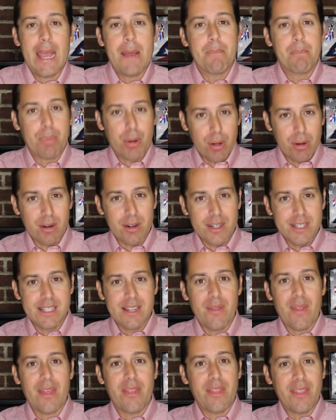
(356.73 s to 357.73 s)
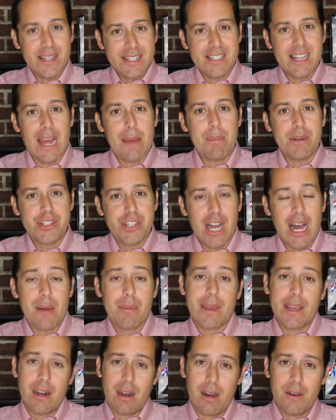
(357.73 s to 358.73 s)
and perks that this type of
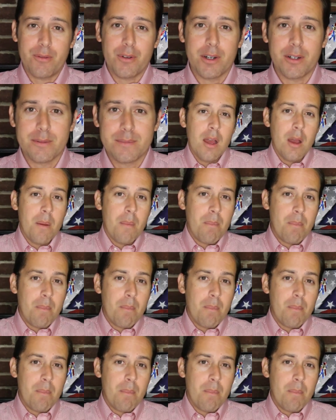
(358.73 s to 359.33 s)
job can offer.